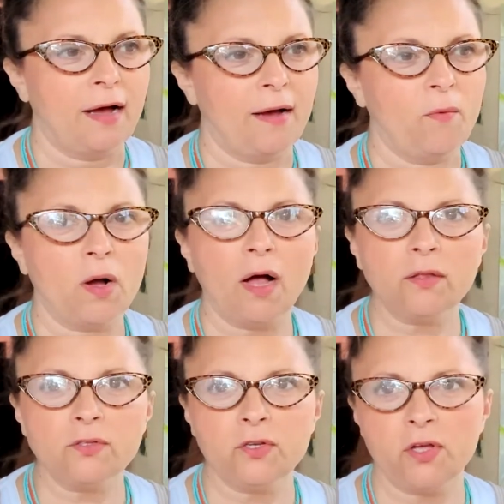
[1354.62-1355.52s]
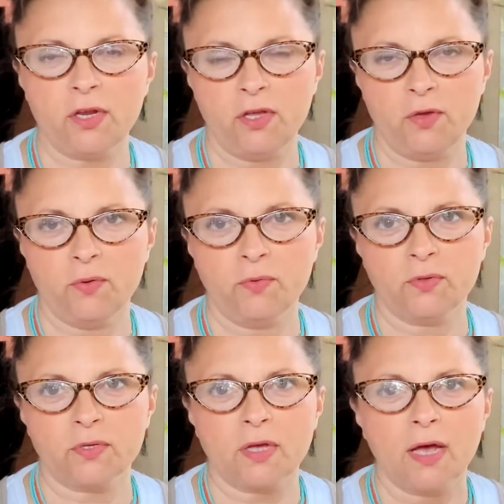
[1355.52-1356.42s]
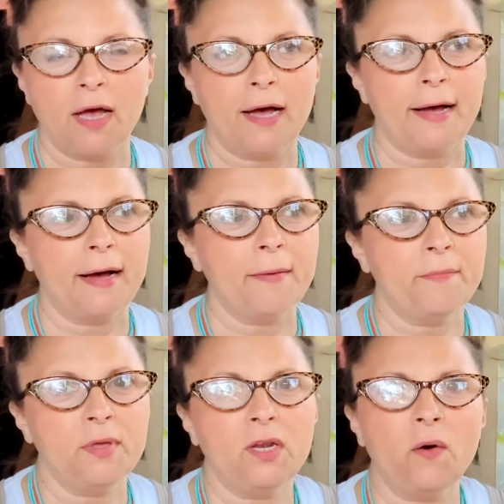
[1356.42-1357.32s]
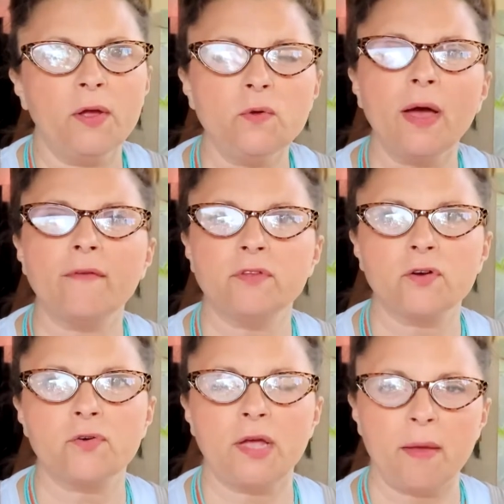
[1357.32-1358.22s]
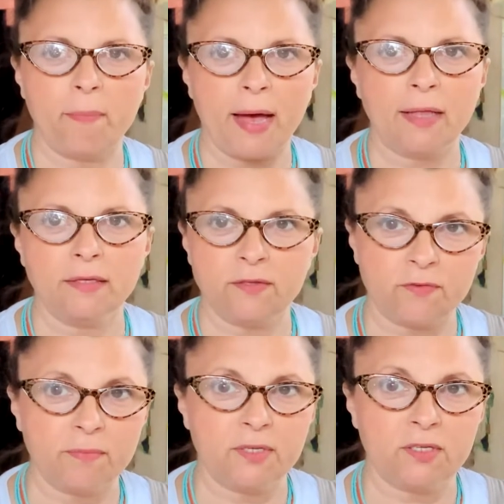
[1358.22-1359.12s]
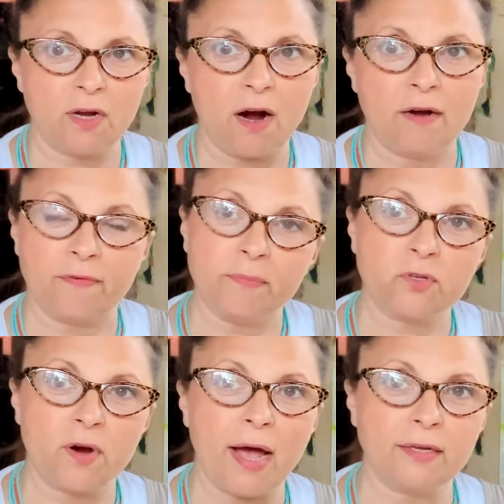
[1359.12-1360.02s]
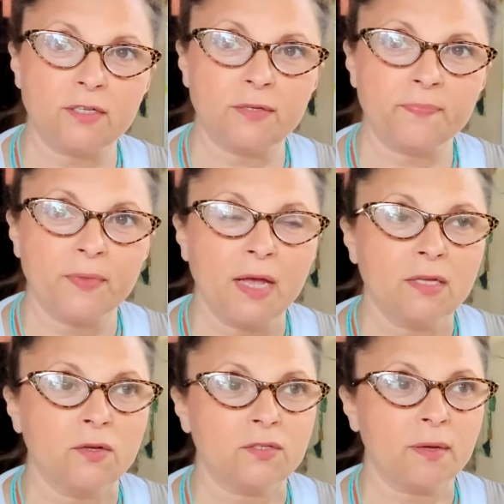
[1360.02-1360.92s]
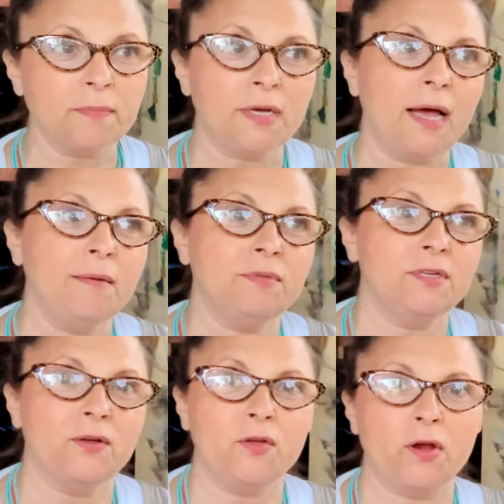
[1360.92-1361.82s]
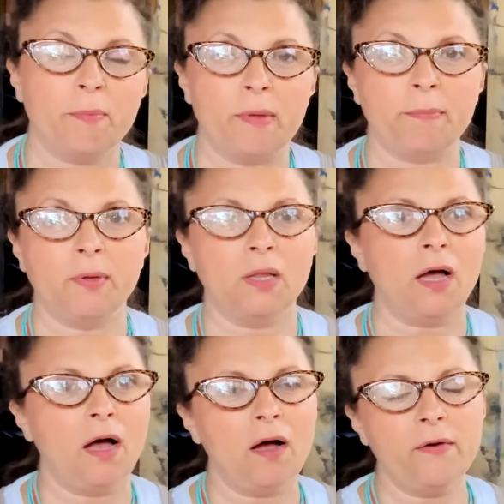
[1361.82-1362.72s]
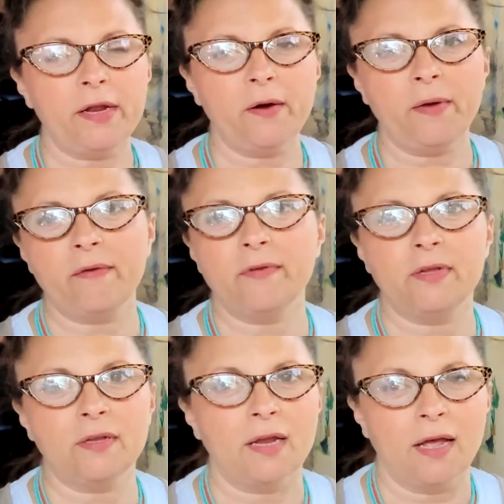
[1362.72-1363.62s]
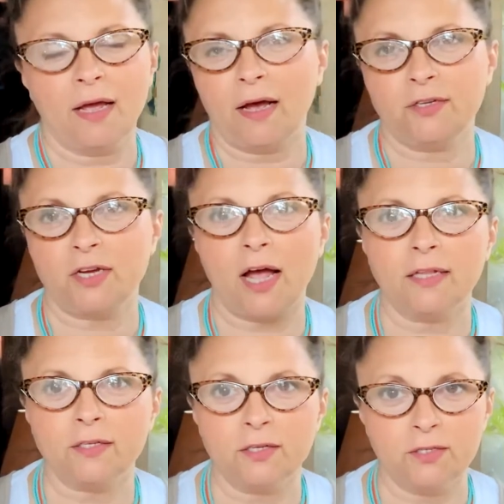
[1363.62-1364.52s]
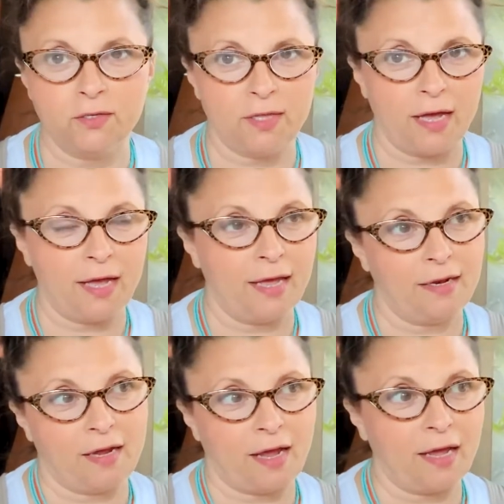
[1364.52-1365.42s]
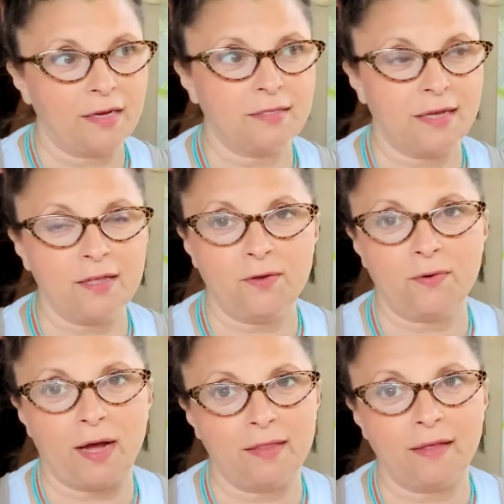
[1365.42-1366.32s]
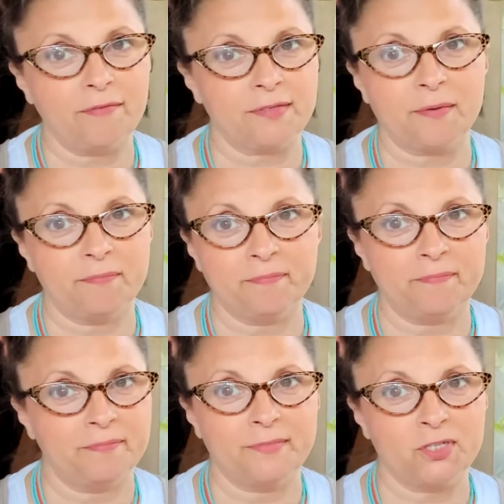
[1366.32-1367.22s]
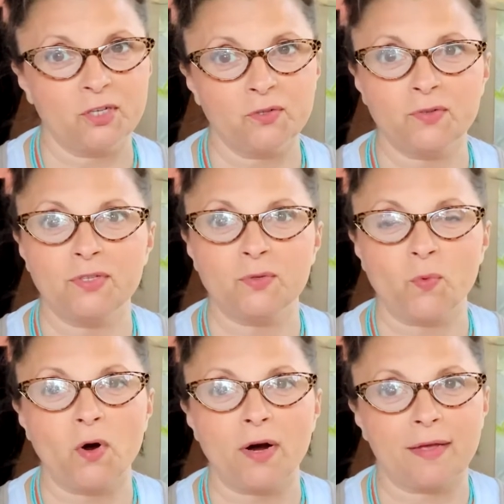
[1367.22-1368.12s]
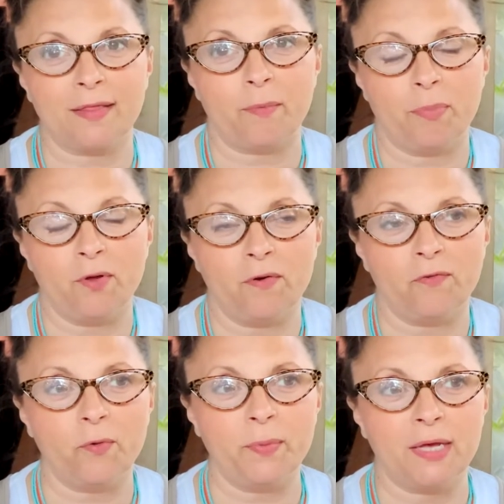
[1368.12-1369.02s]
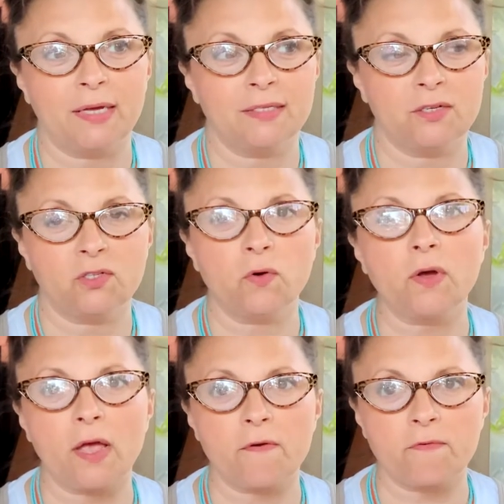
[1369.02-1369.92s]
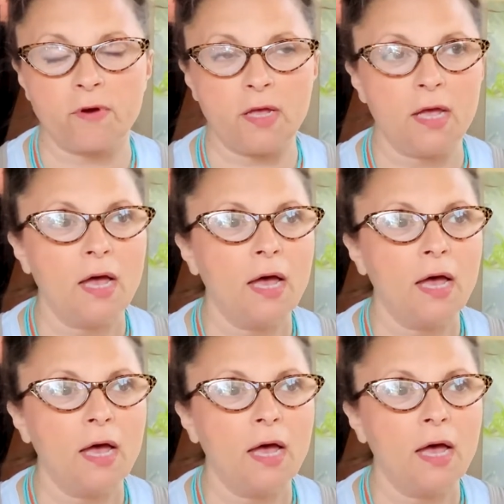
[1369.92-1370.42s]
what colors are you going to use, and you have to create balance from the start, from scratch. Sometimes, you hear people, even a child could do that. And I got to tell you, I love some children's work. They're beautiful because they're so carefree.